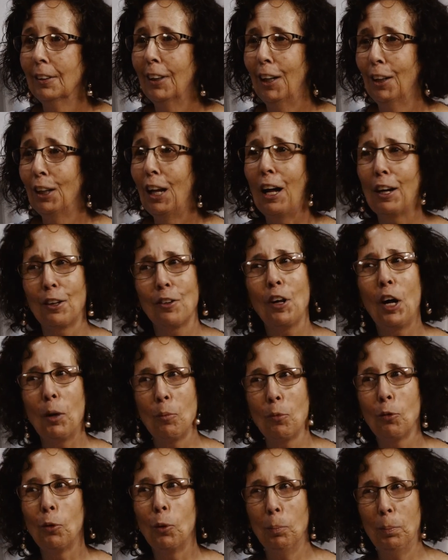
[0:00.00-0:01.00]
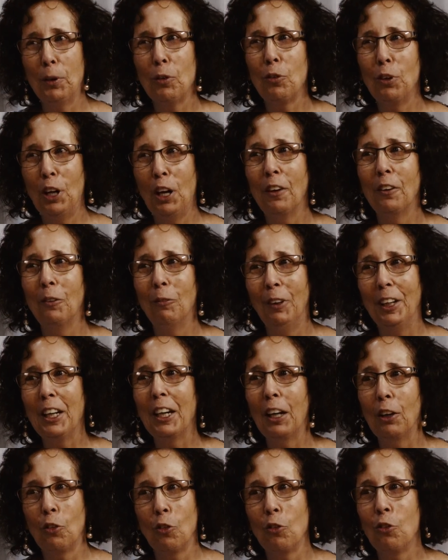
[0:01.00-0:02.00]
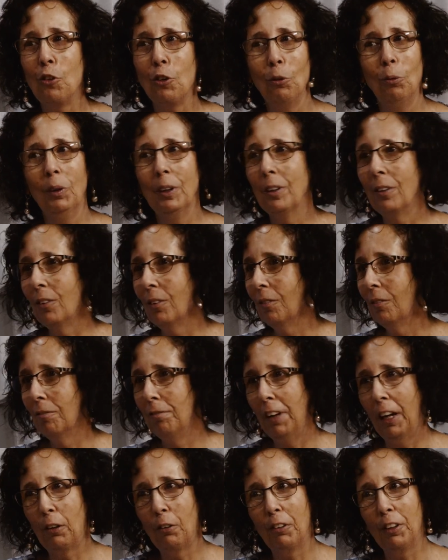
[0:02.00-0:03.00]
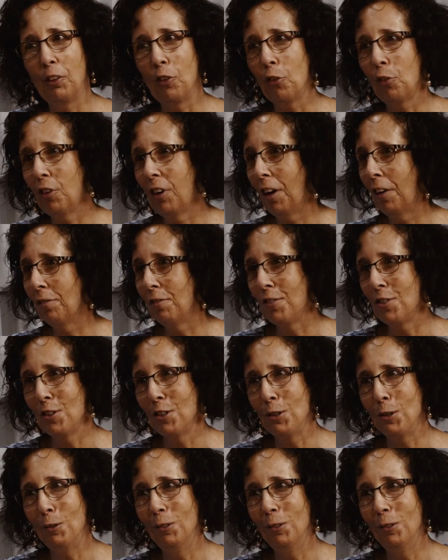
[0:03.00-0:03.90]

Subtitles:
A lot of times we're busy on the weekends doing veteran stuff too.